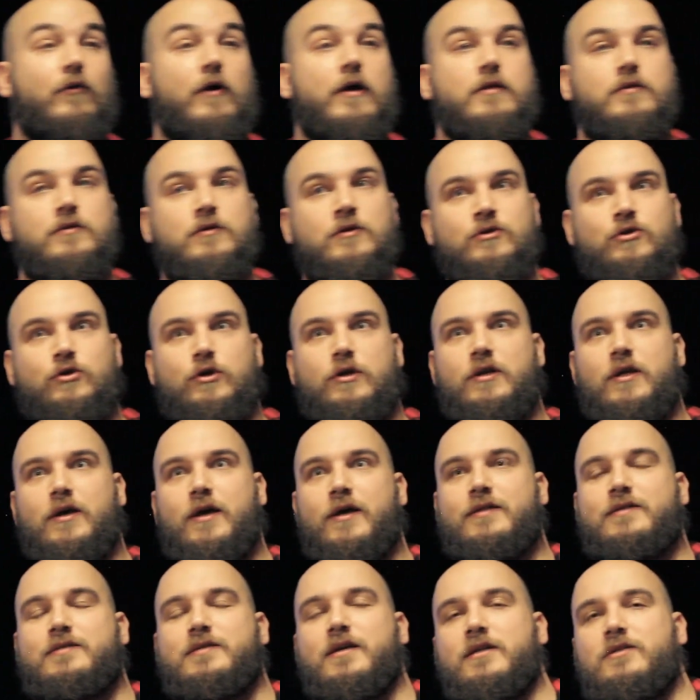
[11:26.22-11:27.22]
right? So
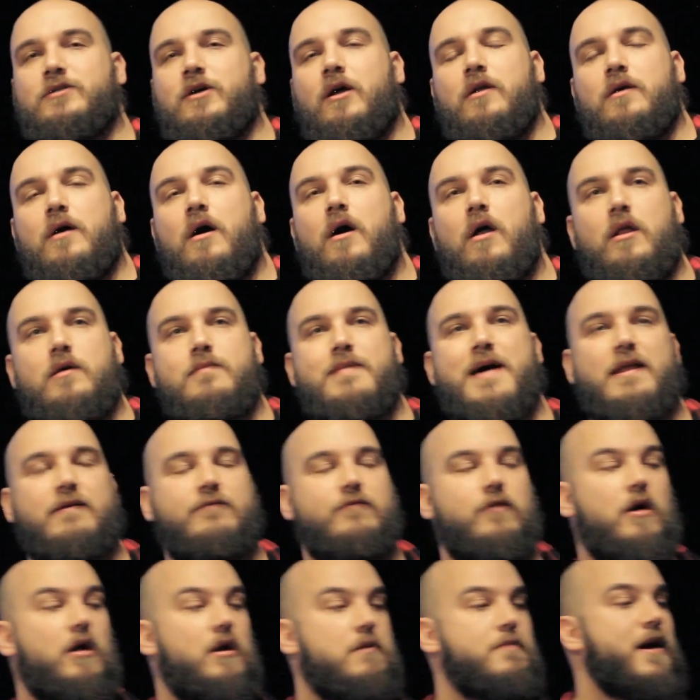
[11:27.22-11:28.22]
it's all
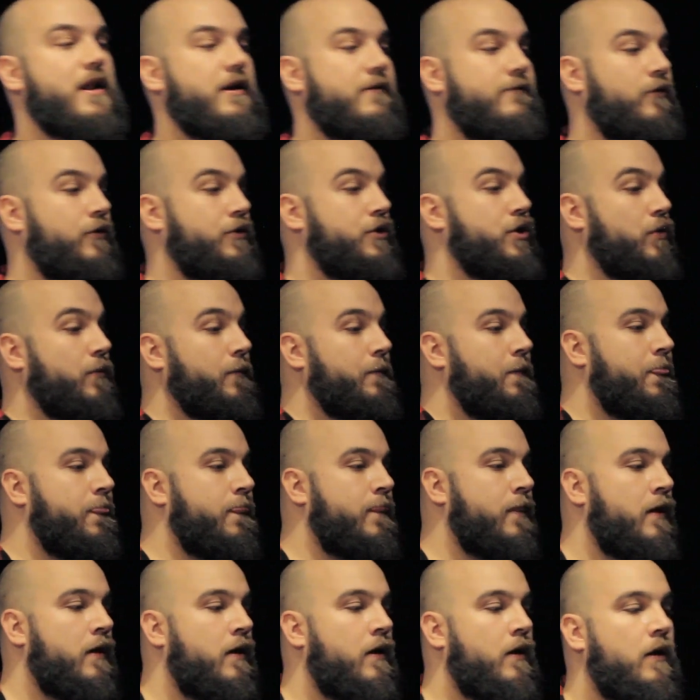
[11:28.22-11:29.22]
automatic for you.
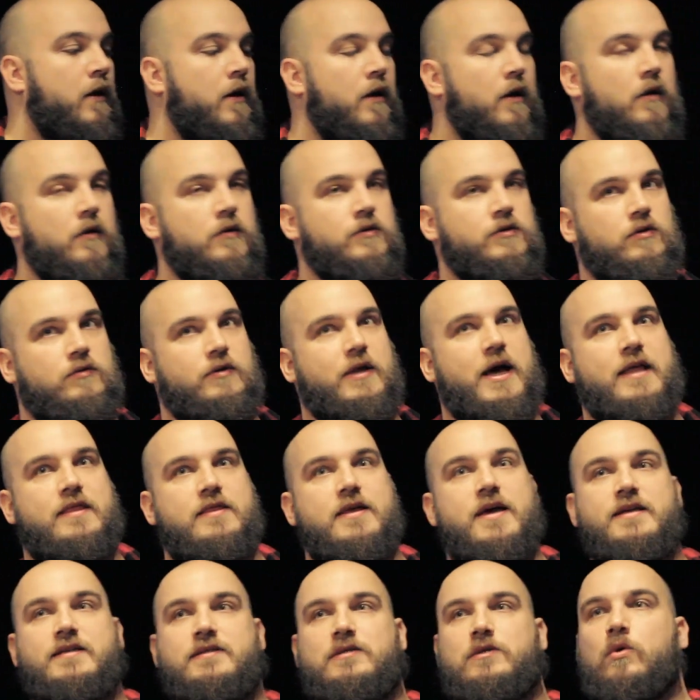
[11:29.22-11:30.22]
So that
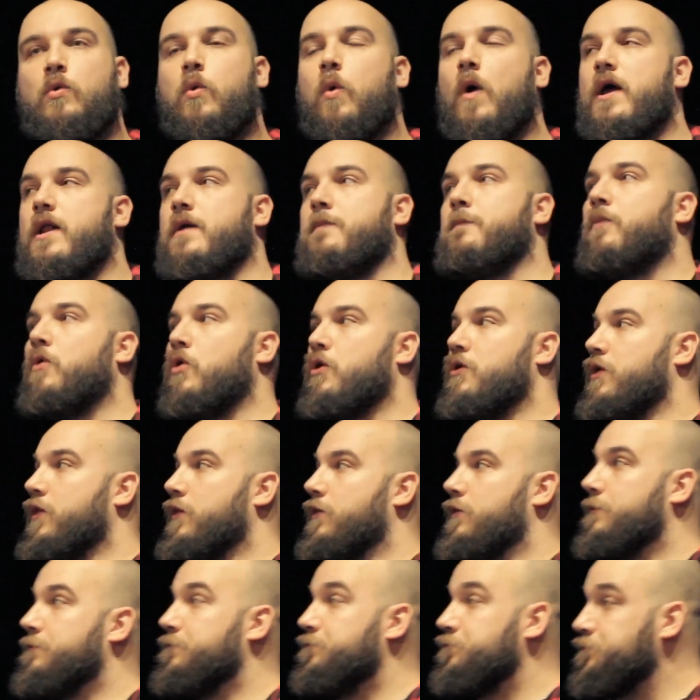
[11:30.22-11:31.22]
is quite
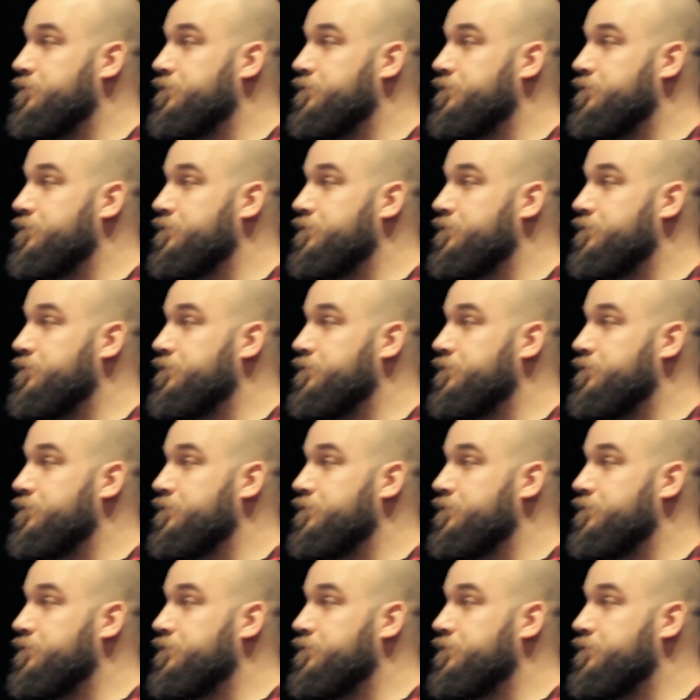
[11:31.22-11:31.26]
important.